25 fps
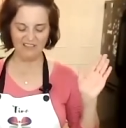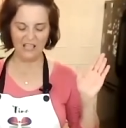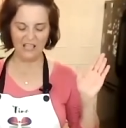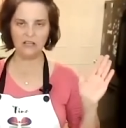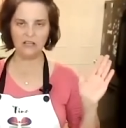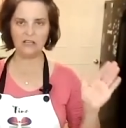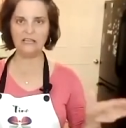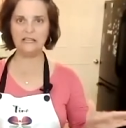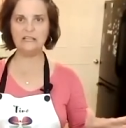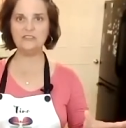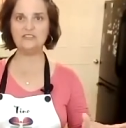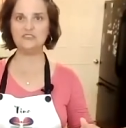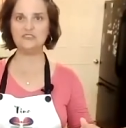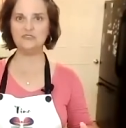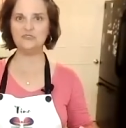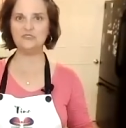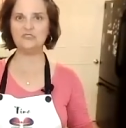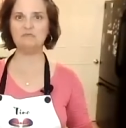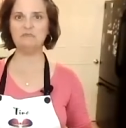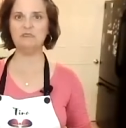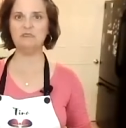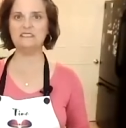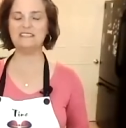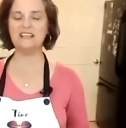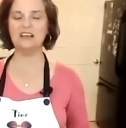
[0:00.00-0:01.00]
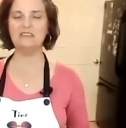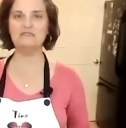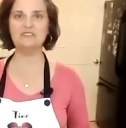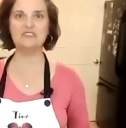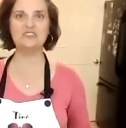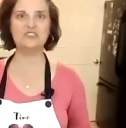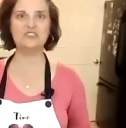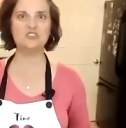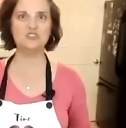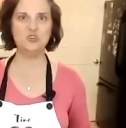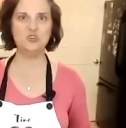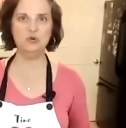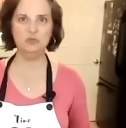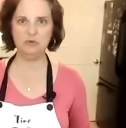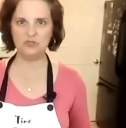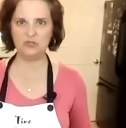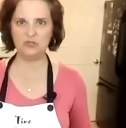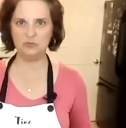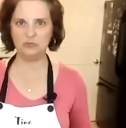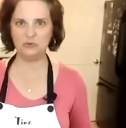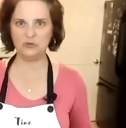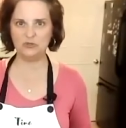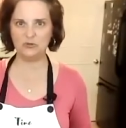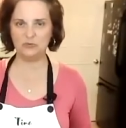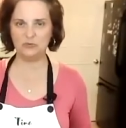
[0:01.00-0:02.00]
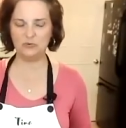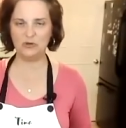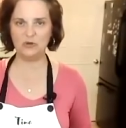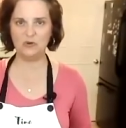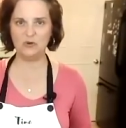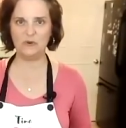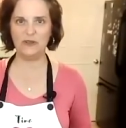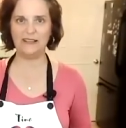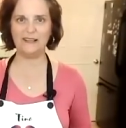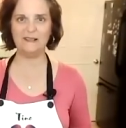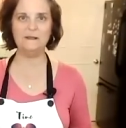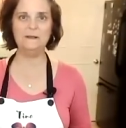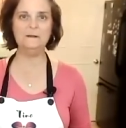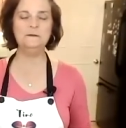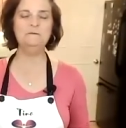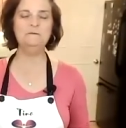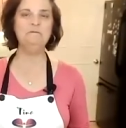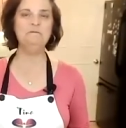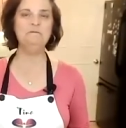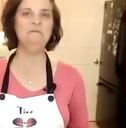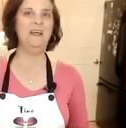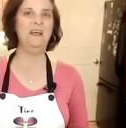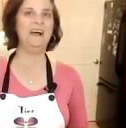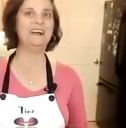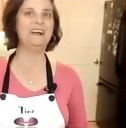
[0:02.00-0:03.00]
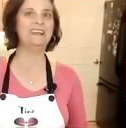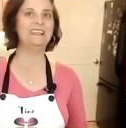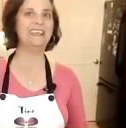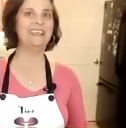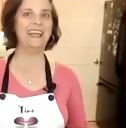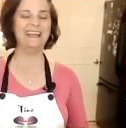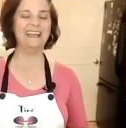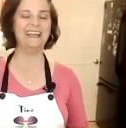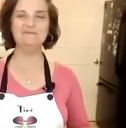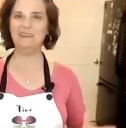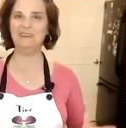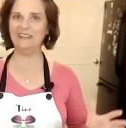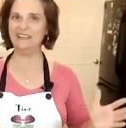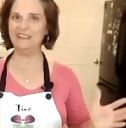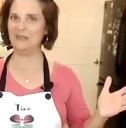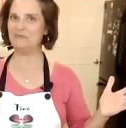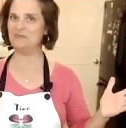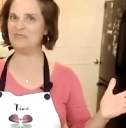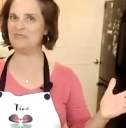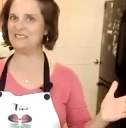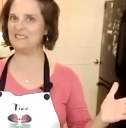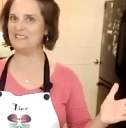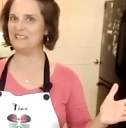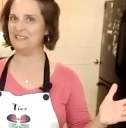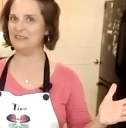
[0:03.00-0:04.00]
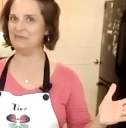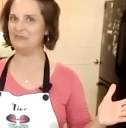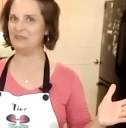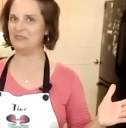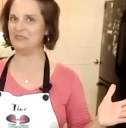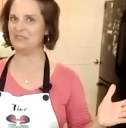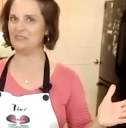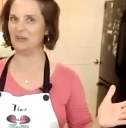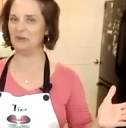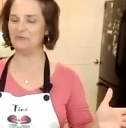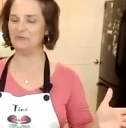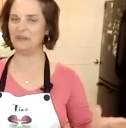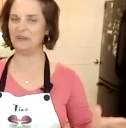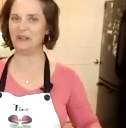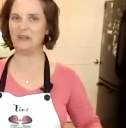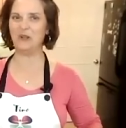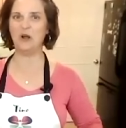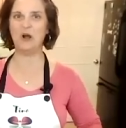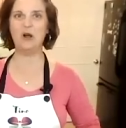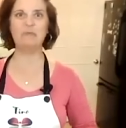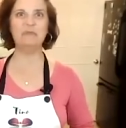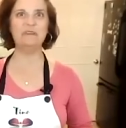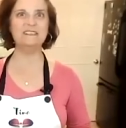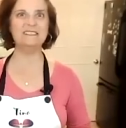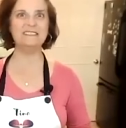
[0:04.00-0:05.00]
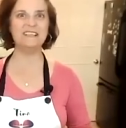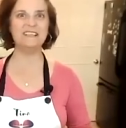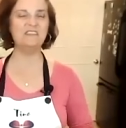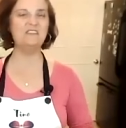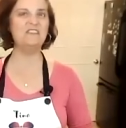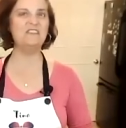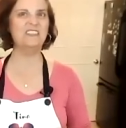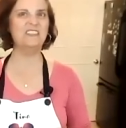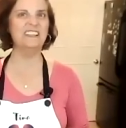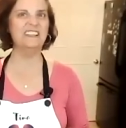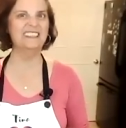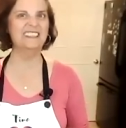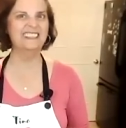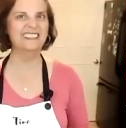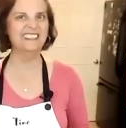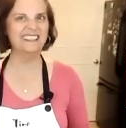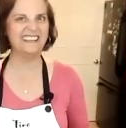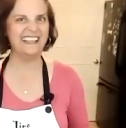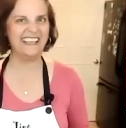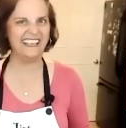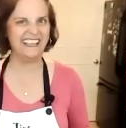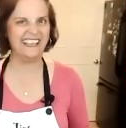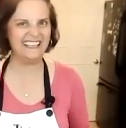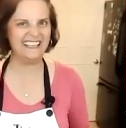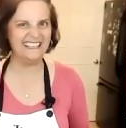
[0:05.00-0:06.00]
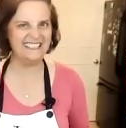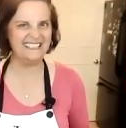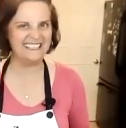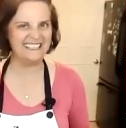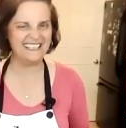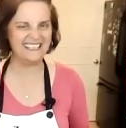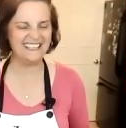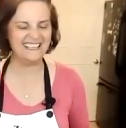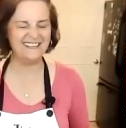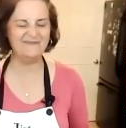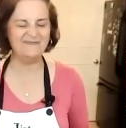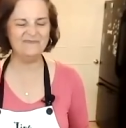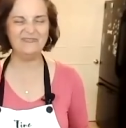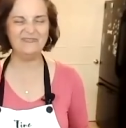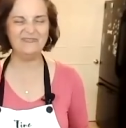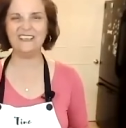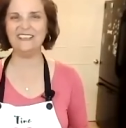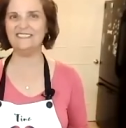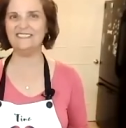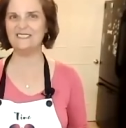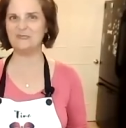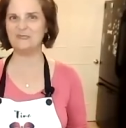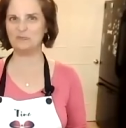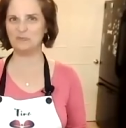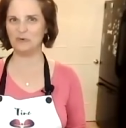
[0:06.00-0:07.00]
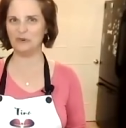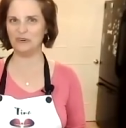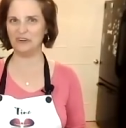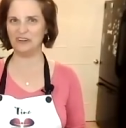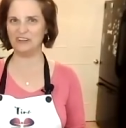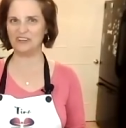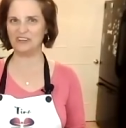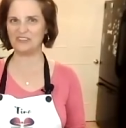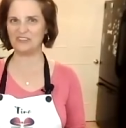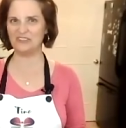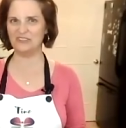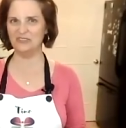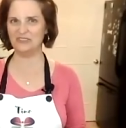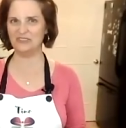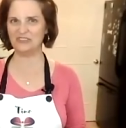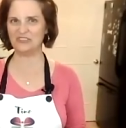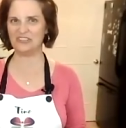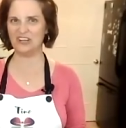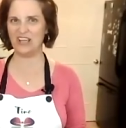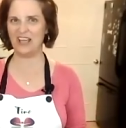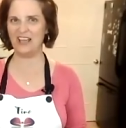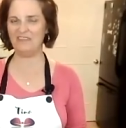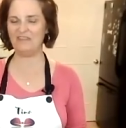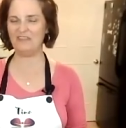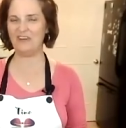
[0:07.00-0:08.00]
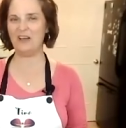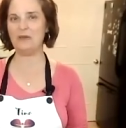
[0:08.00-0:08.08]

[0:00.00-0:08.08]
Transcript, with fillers: I'm going to introduce myself super duper duper quick. Again, my name's Tina McDermott. I call myself the lazy inspirational chef.